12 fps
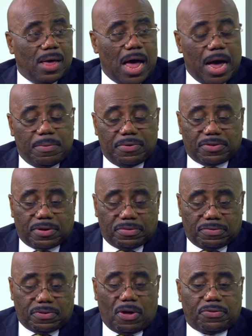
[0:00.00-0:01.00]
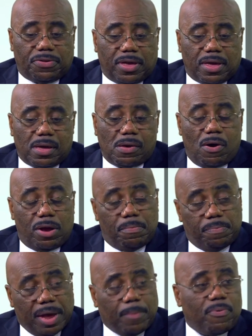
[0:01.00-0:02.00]
I was consulting on a
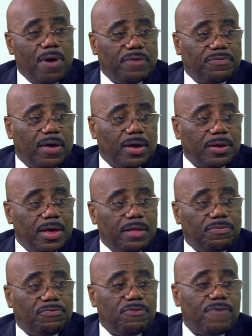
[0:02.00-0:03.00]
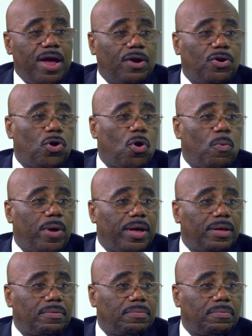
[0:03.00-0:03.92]
big project in Stavanger, Norway.